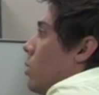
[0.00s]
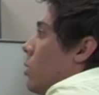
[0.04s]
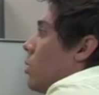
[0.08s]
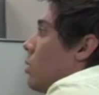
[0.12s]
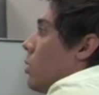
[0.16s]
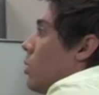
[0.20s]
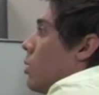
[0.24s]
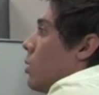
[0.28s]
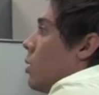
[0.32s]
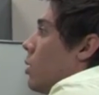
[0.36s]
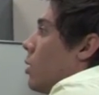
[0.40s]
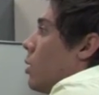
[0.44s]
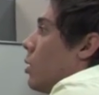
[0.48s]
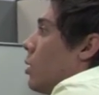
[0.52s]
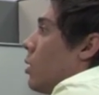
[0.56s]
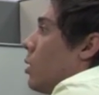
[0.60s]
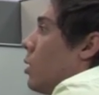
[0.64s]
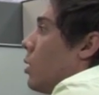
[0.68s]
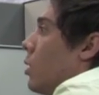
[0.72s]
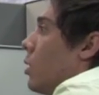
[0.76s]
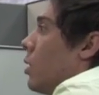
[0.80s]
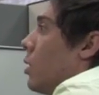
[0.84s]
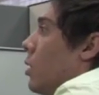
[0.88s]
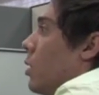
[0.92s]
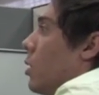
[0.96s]

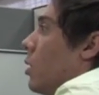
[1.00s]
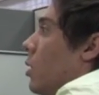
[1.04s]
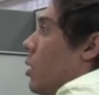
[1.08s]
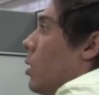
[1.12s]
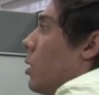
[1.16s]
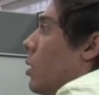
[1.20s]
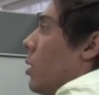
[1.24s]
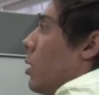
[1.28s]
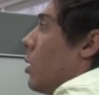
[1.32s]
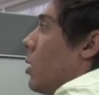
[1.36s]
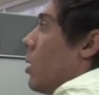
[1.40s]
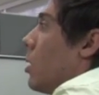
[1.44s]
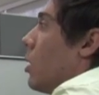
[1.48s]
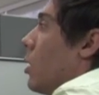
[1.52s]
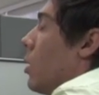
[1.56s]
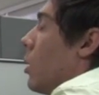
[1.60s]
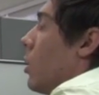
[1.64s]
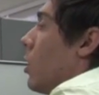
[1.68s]
Nobody speaks.